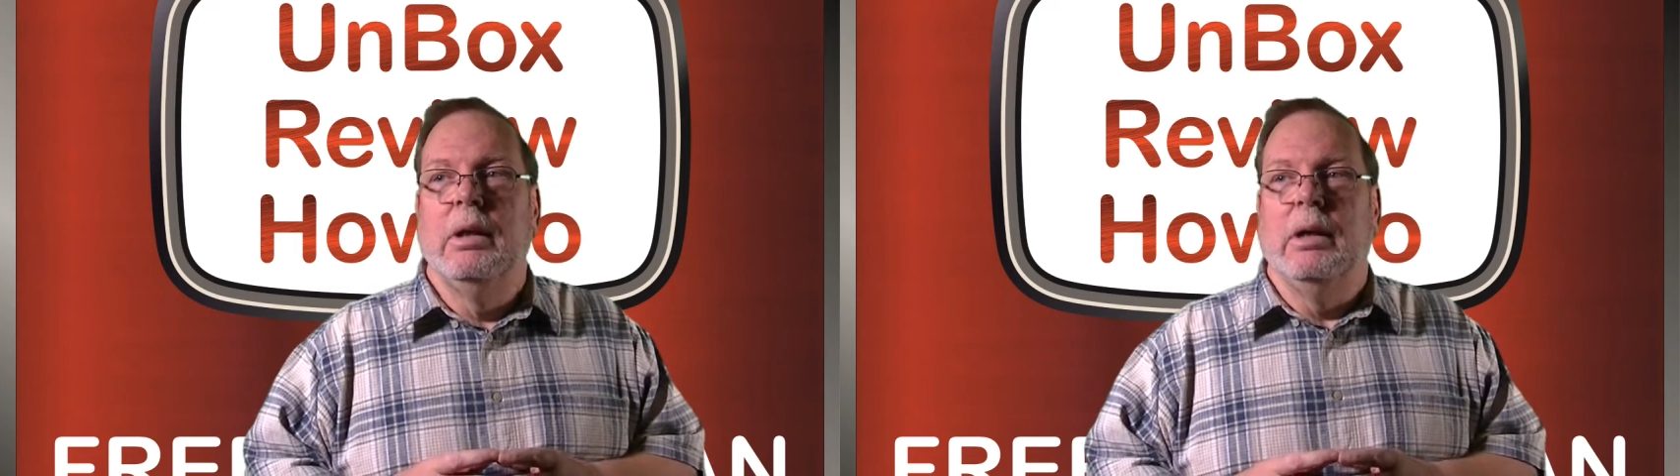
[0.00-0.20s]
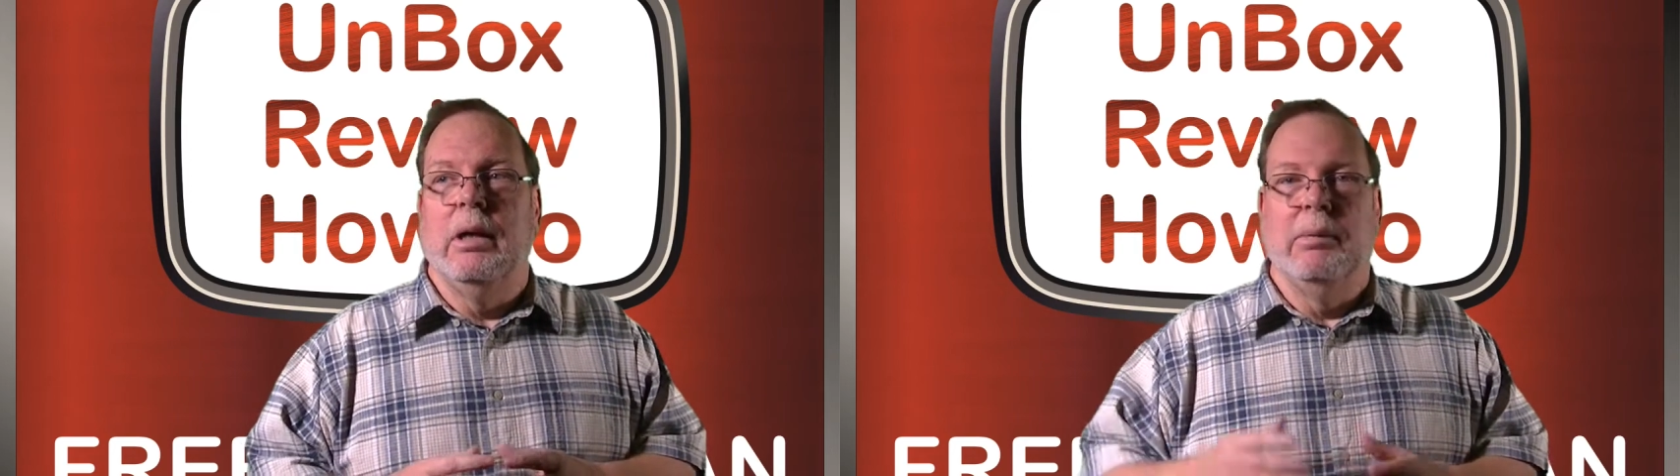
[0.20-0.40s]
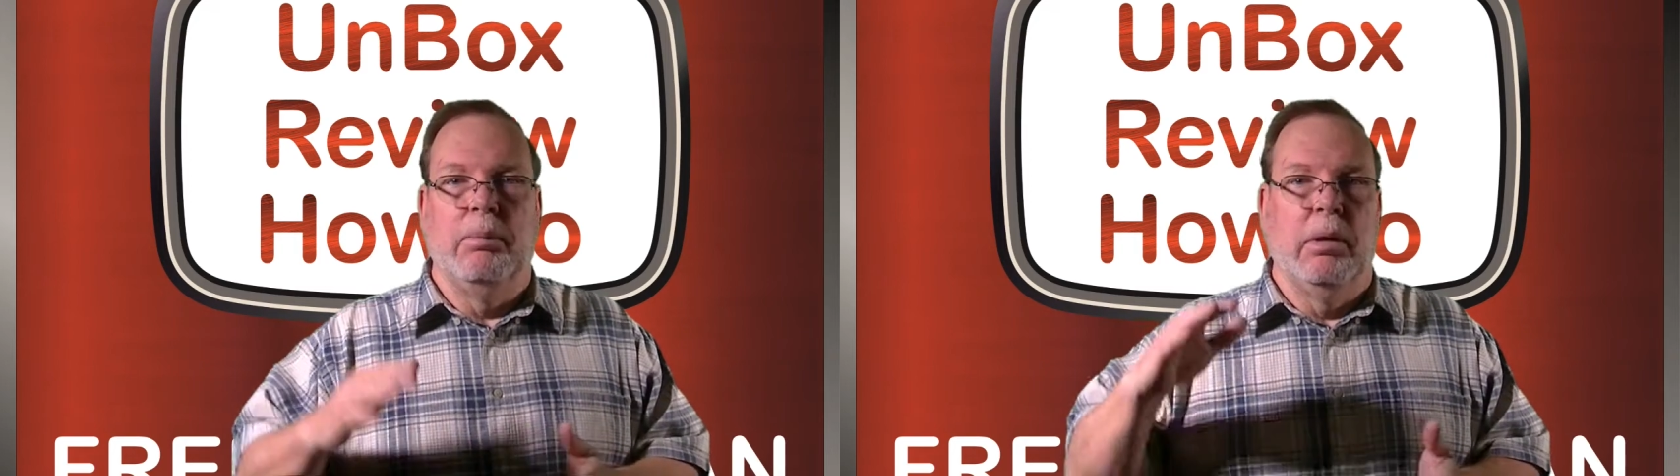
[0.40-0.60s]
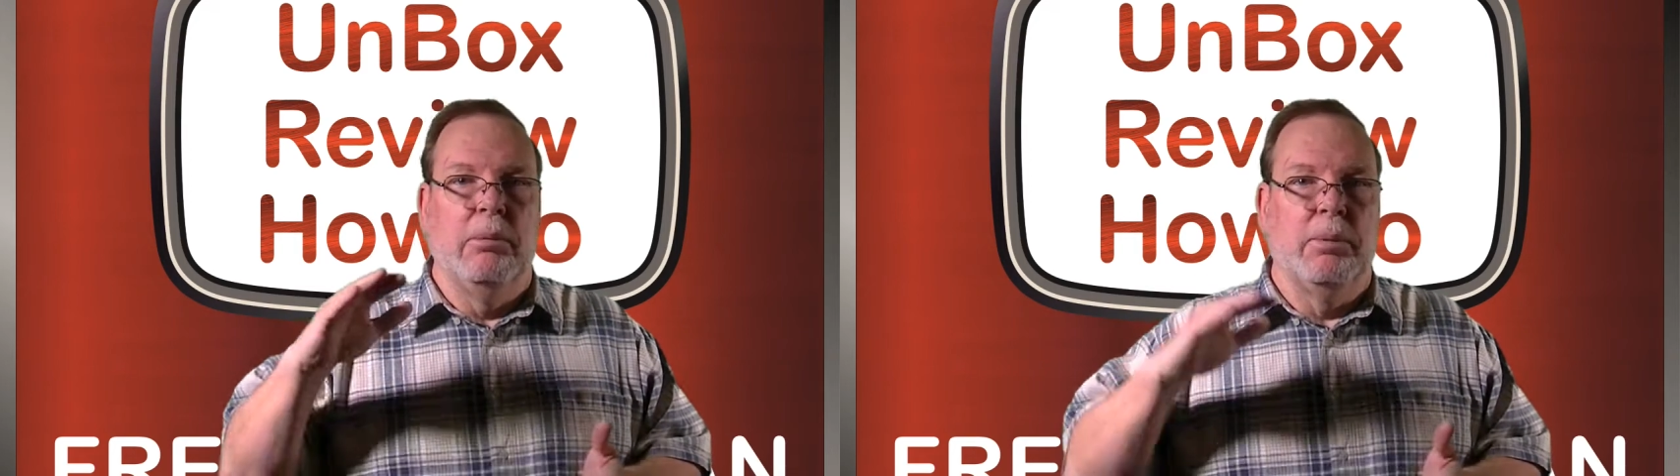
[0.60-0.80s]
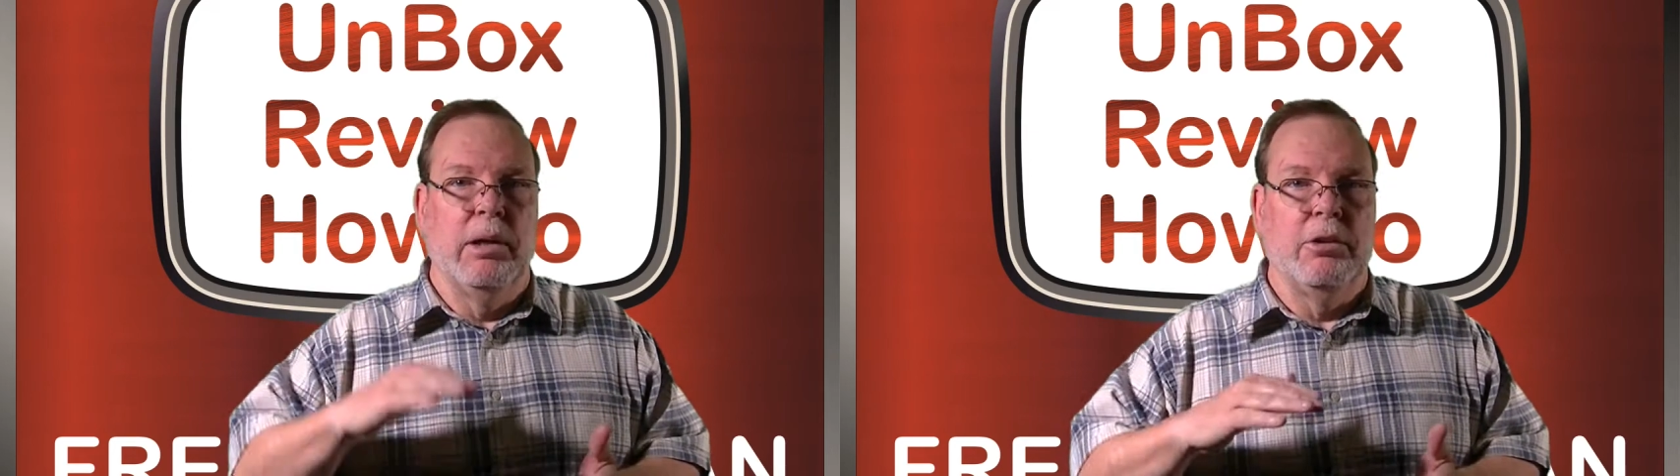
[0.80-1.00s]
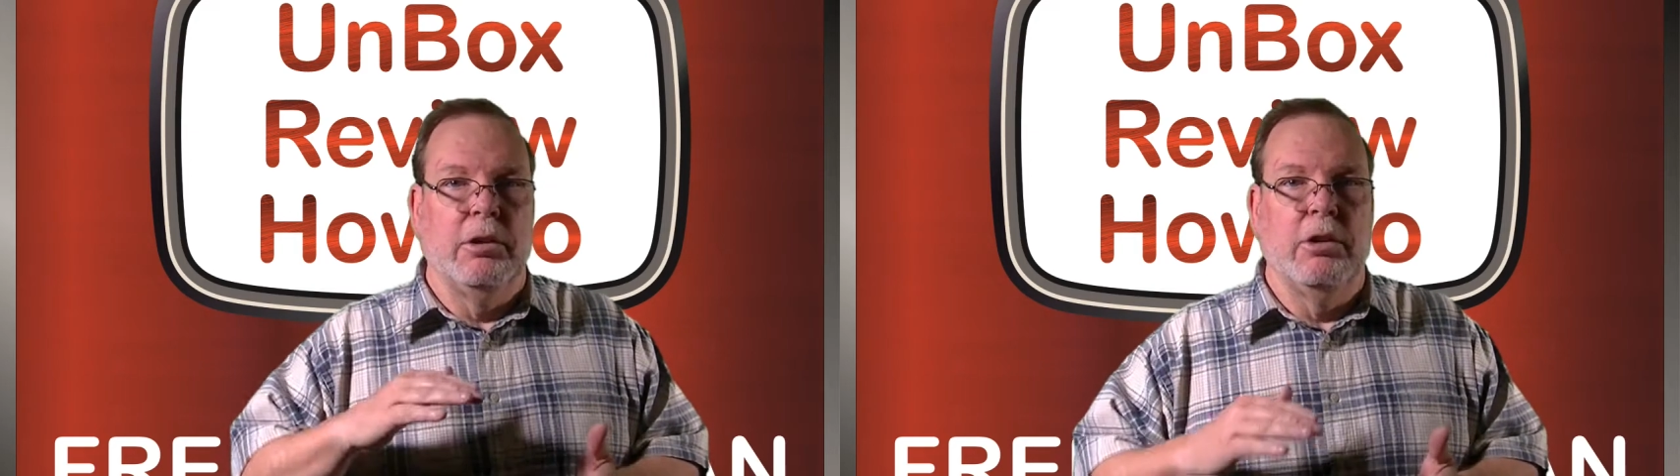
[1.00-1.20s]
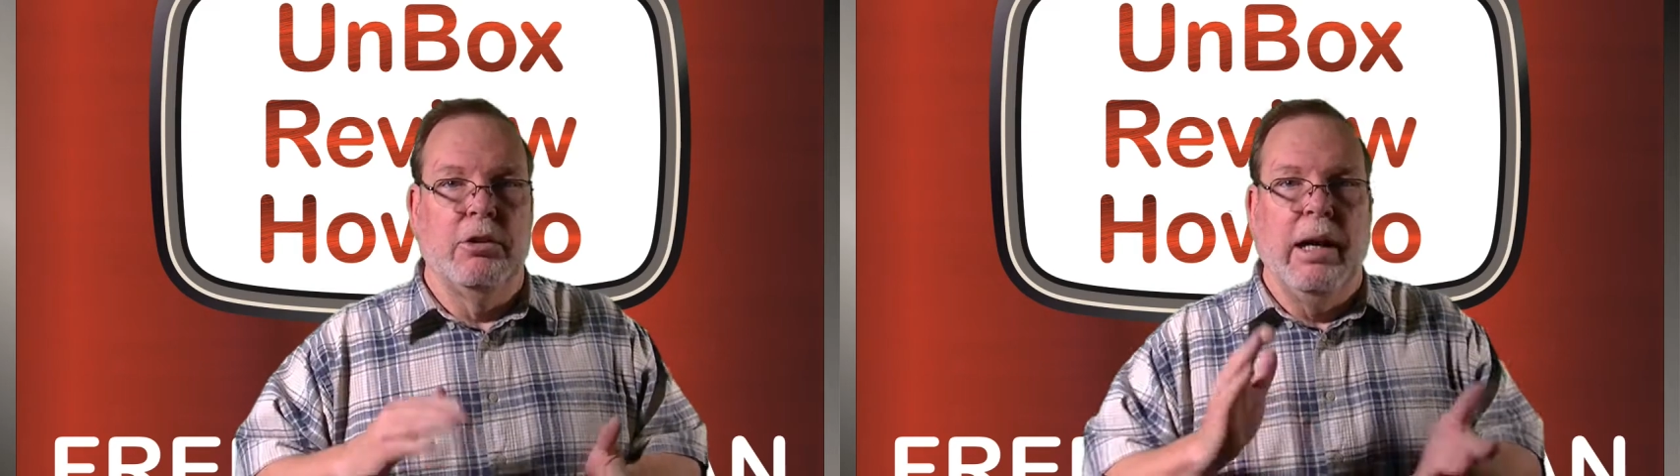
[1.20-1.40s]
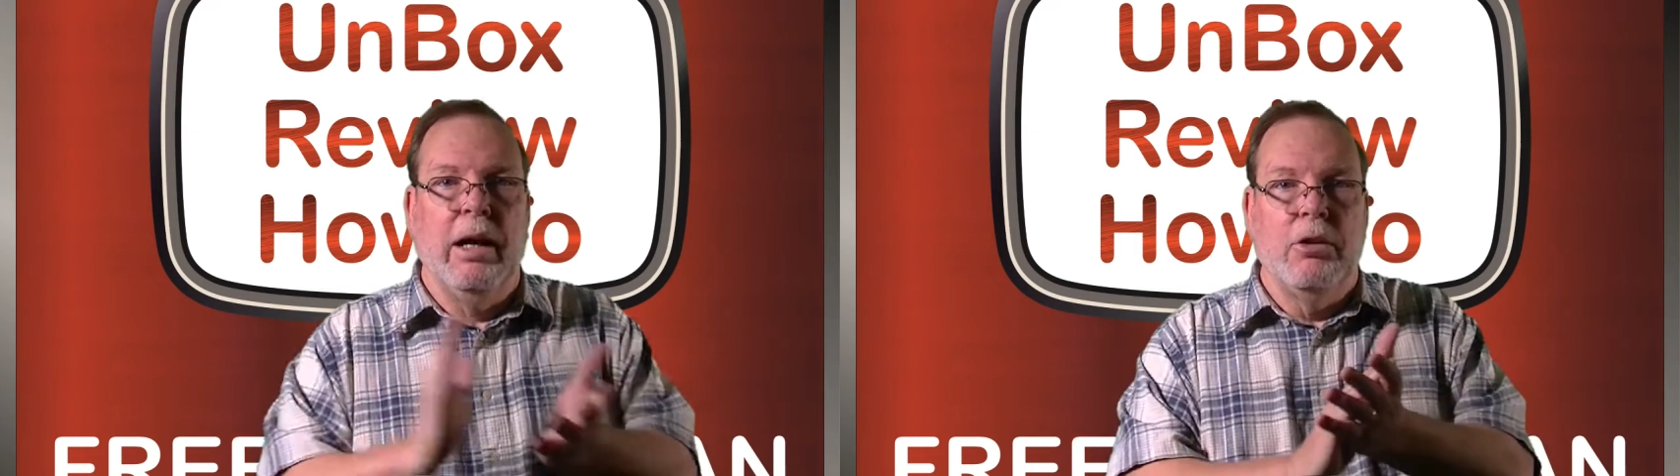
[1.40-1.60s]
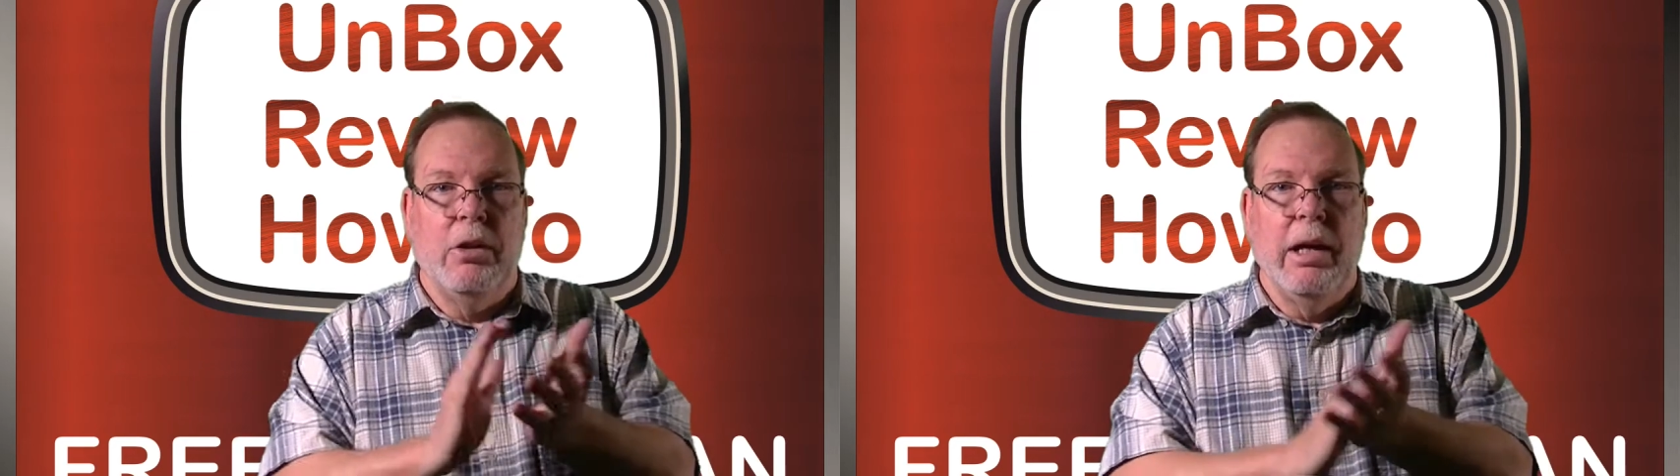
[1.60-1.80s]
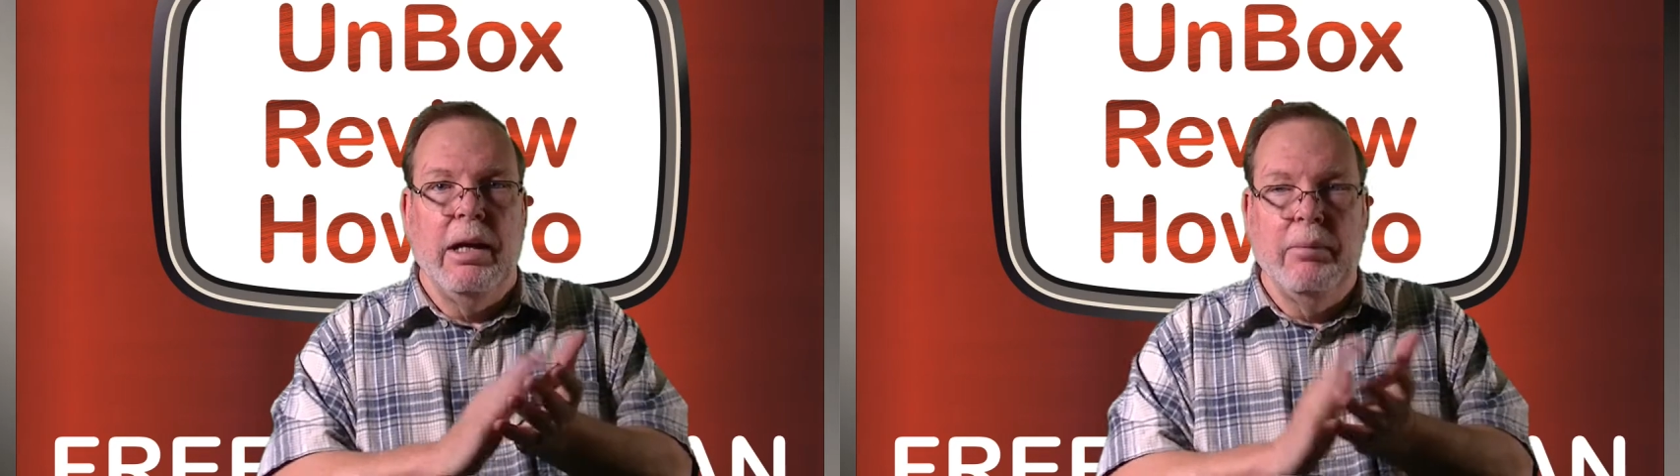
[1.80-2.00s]
My blood pressure is down,
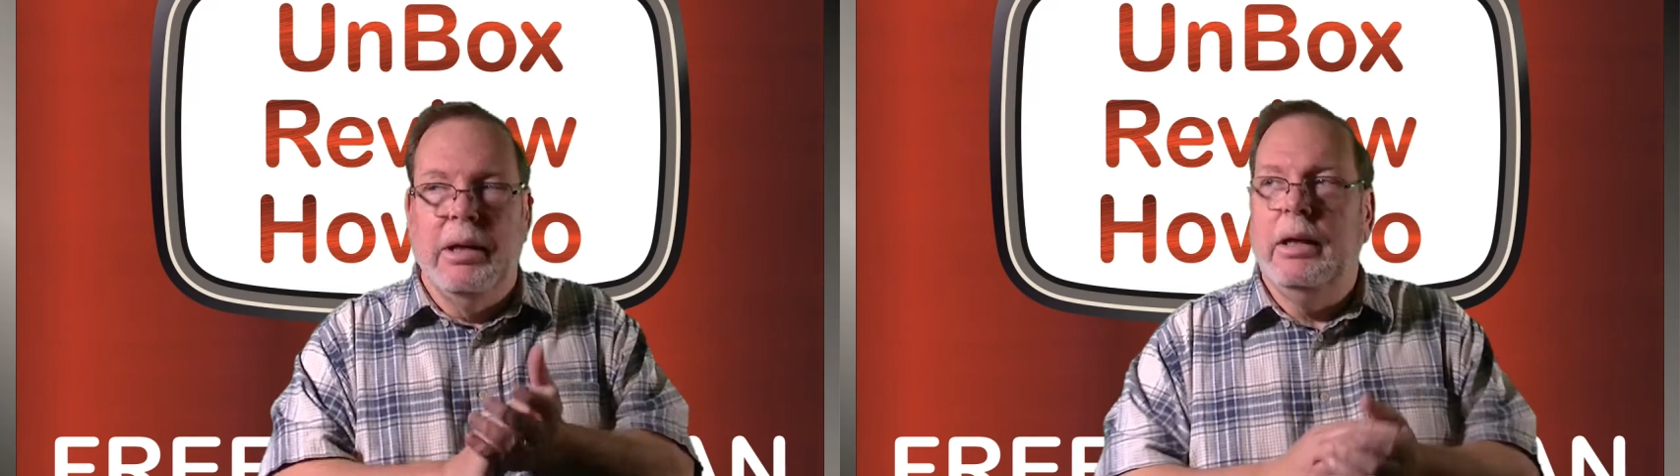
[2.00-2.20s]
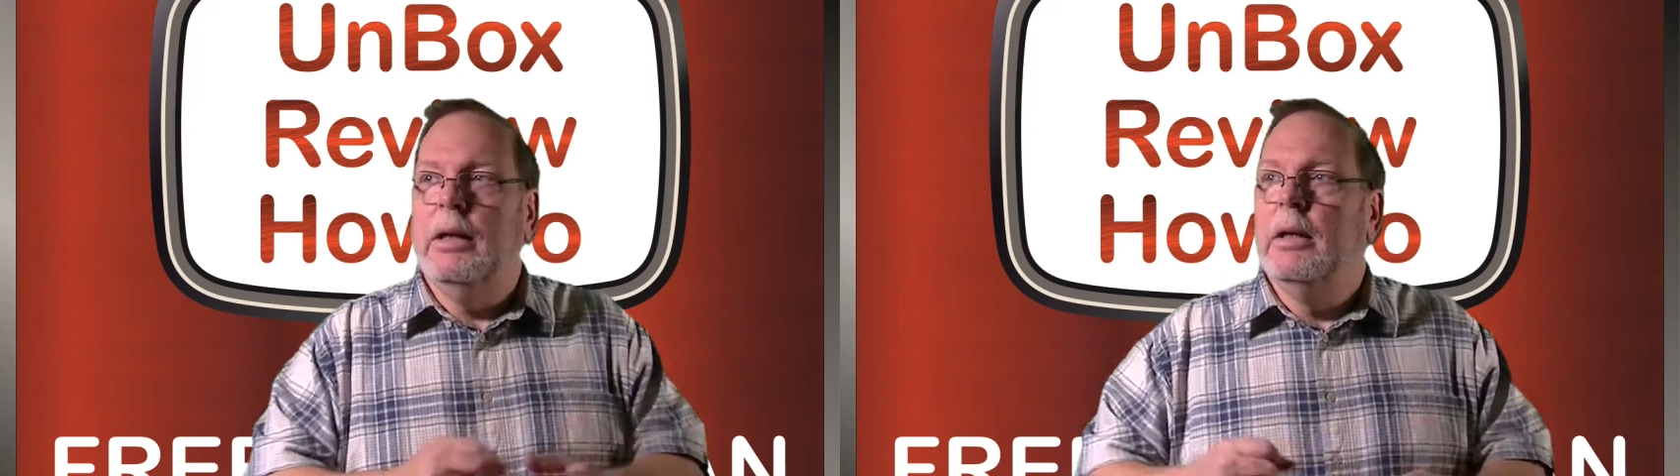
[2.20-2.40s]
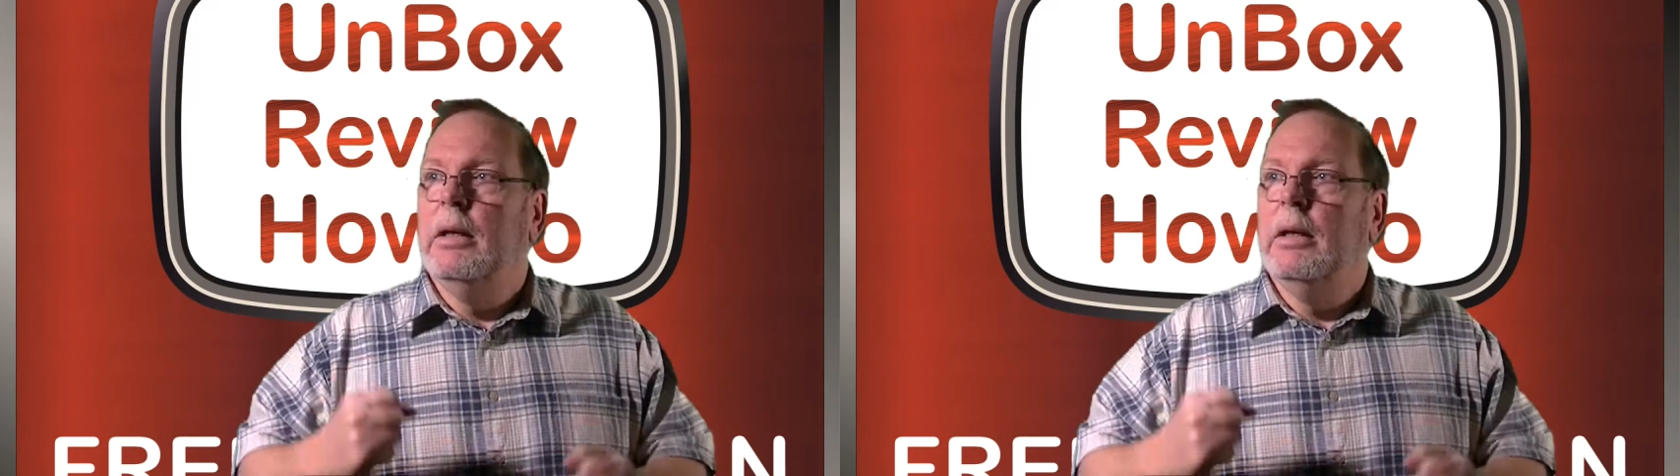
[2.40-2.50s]
yay me.